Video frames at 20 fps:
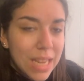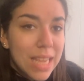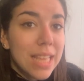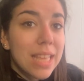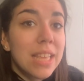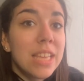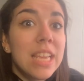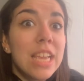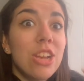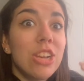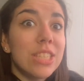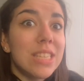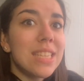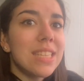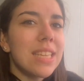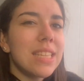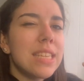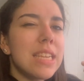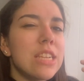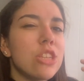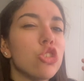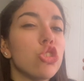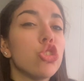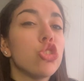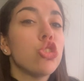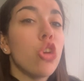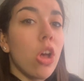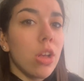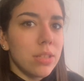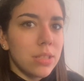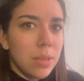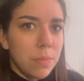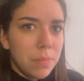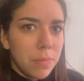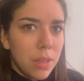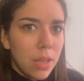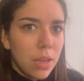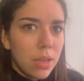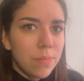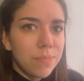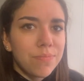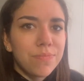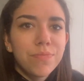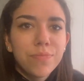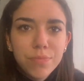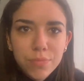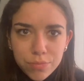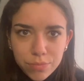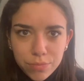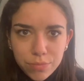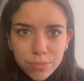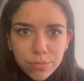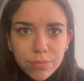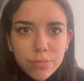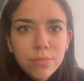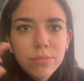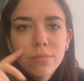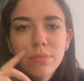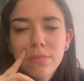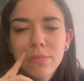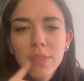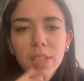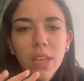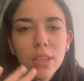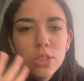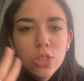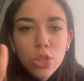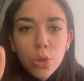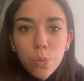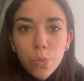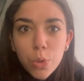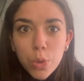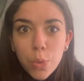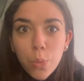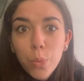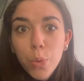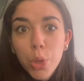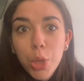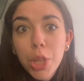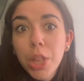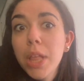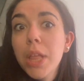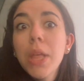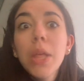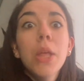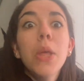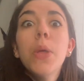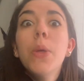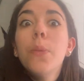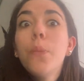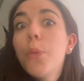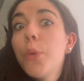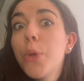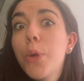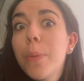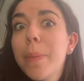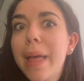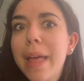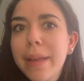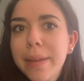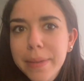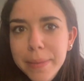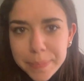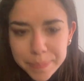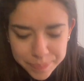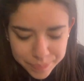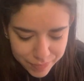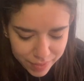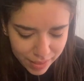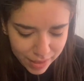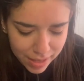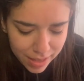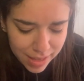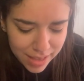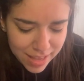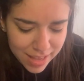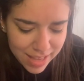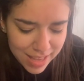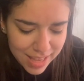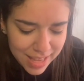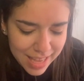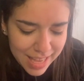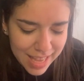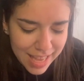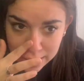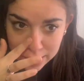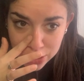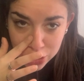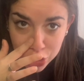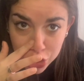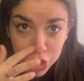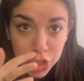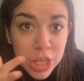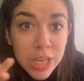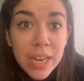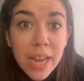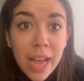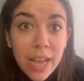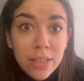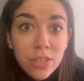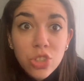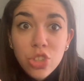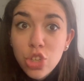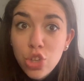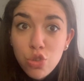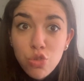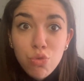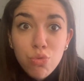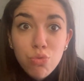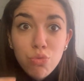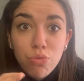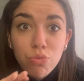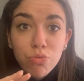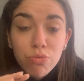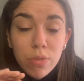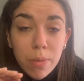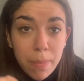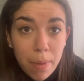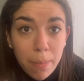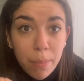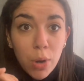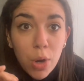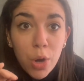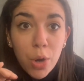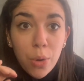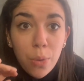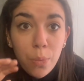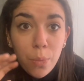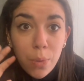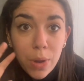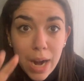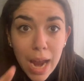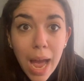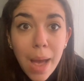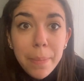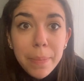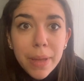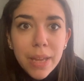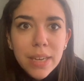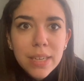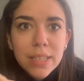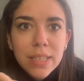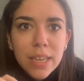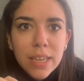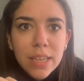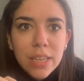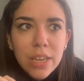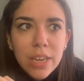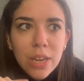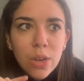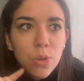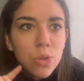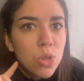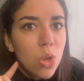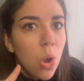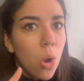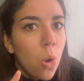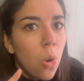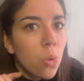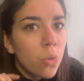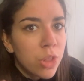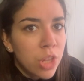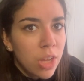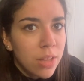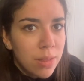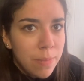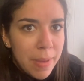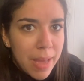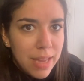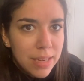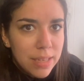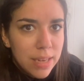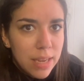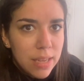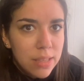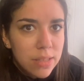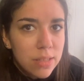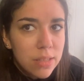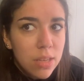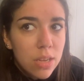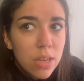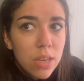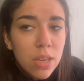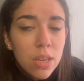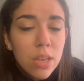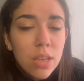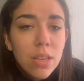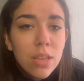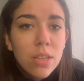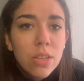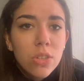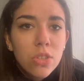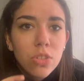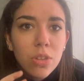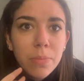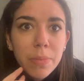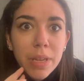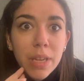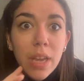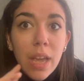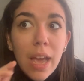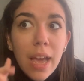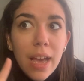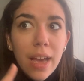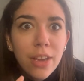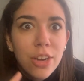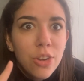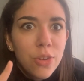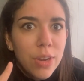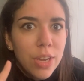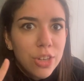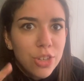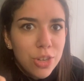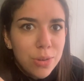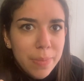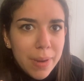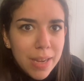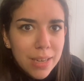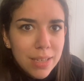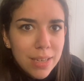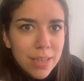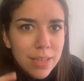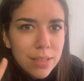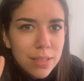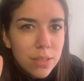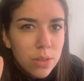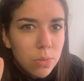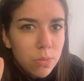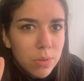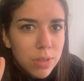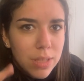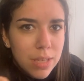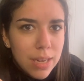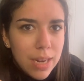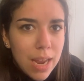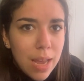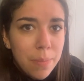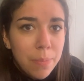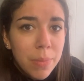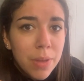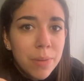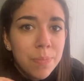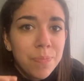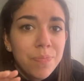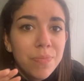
Because he says he saw something. So we'll go back. And she asked, do you remember what happened? And he goes, only on the bad days. So I'm like, how do you get to your bad days? What's going to happen?